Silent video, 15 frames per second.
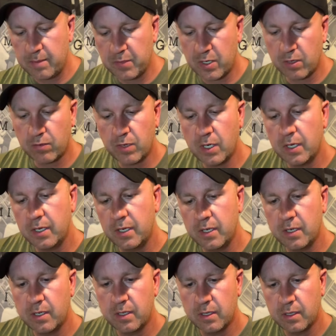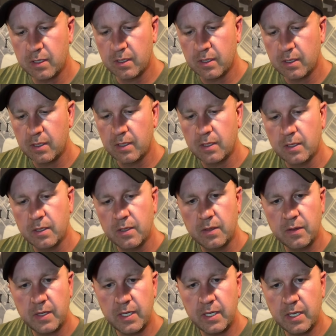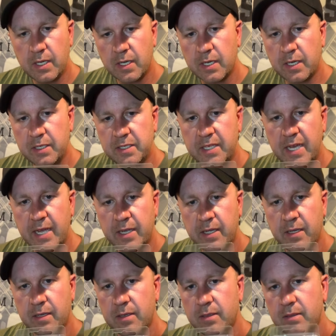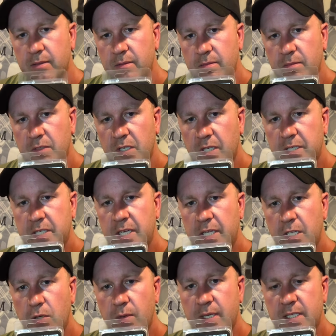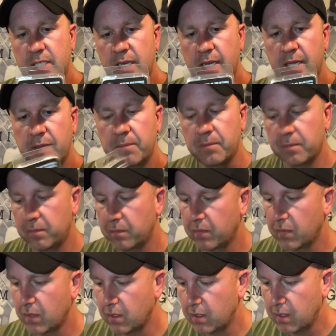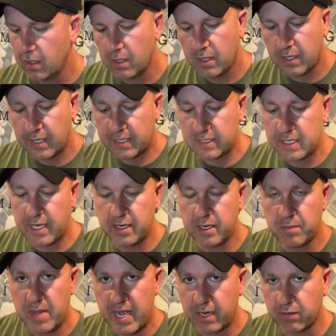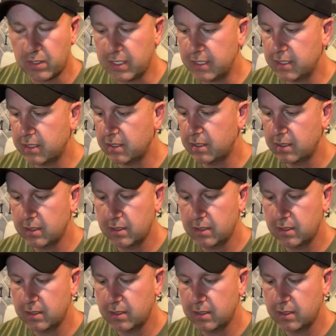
going to run the GunTech USA extended mag release.